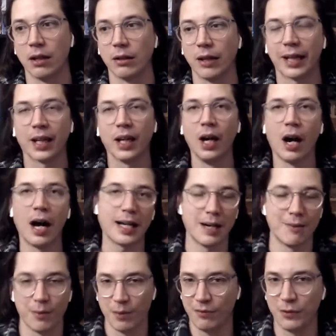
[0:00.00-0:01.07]
Like, I come
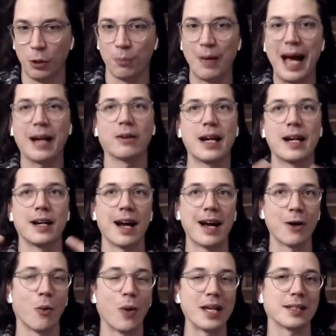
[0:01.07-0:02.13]
from a film background, and I
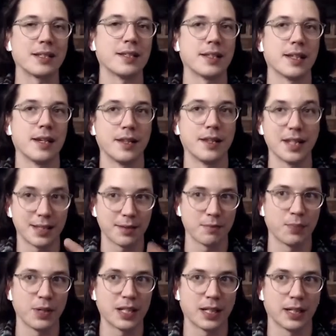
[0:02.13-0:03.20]
always consider this
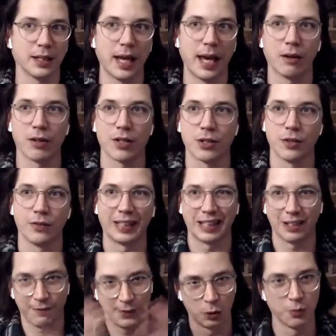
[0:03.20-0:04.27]
particular era sort of like the
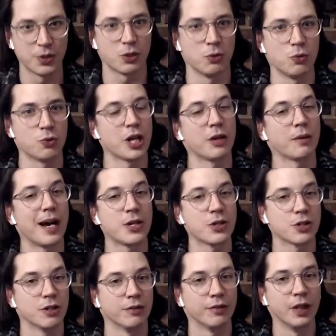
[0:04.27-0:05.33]
film school
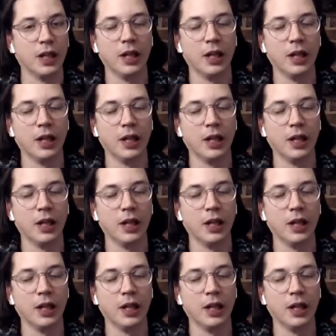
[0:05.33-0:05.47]
generation of